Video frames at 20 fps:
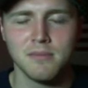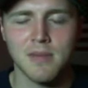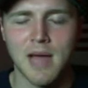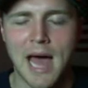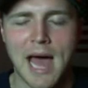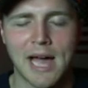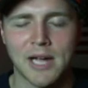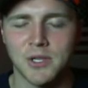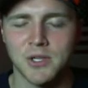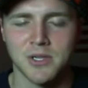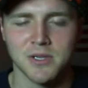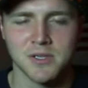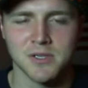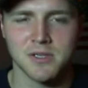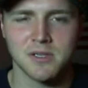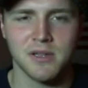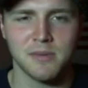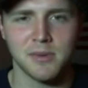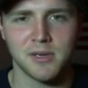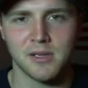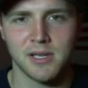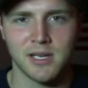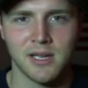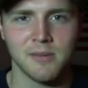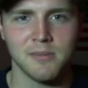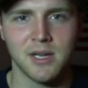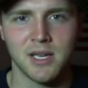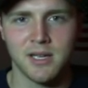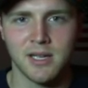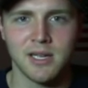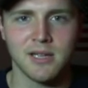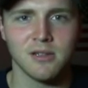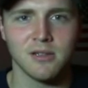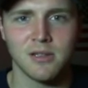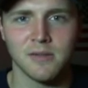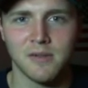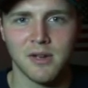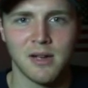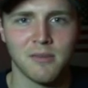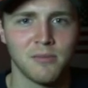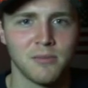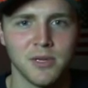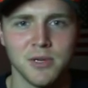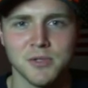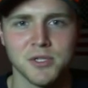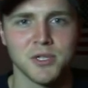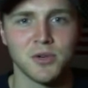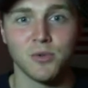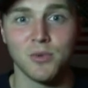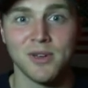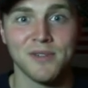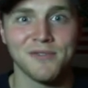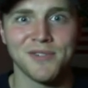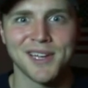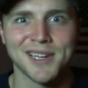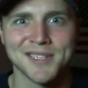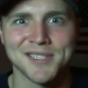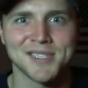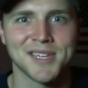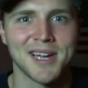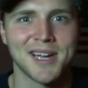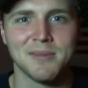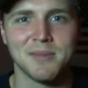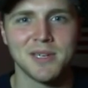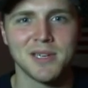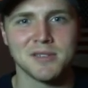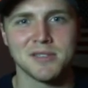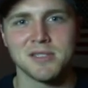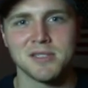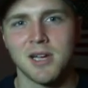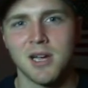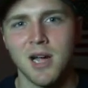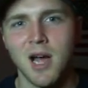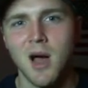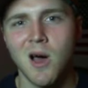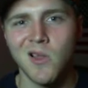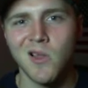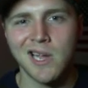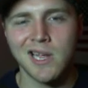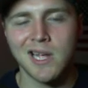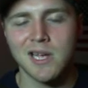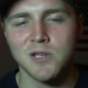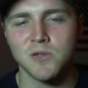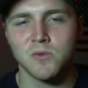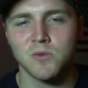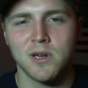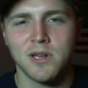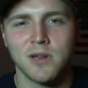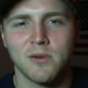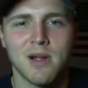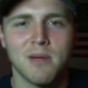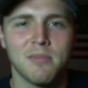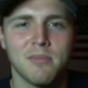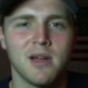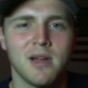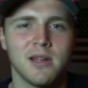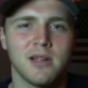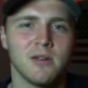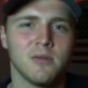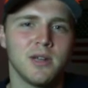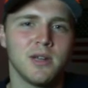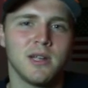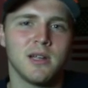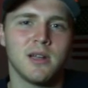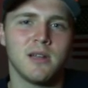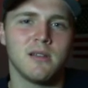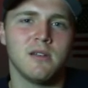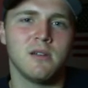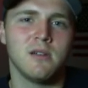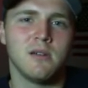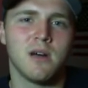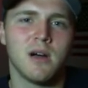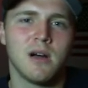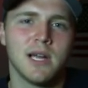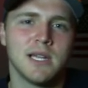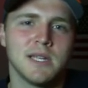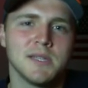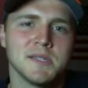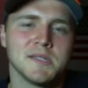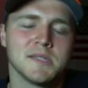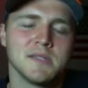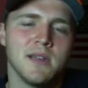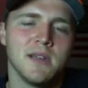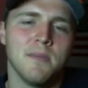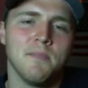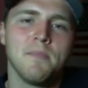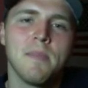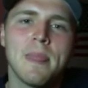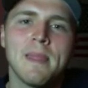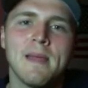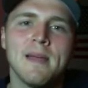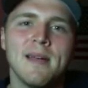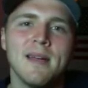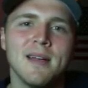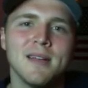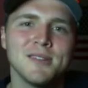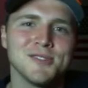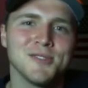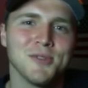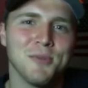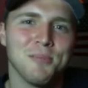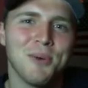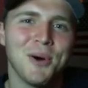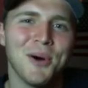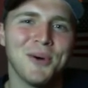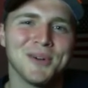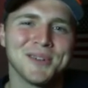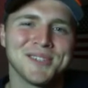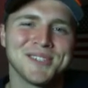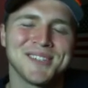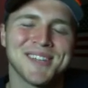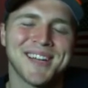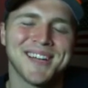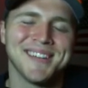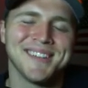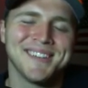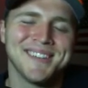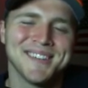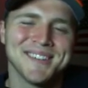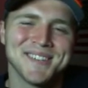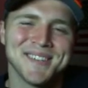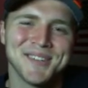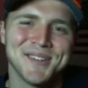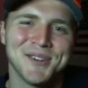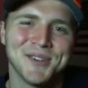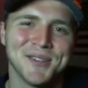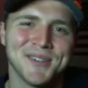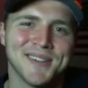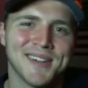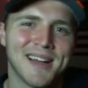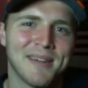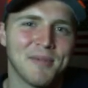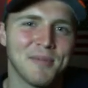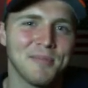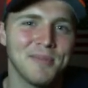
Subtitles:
actions typically get me killed if I'm using a reflex sight, because it's like, oh, that guy's running right by you, what are you going to do? Oh, I didn't see him. So the BOA sight does a good job of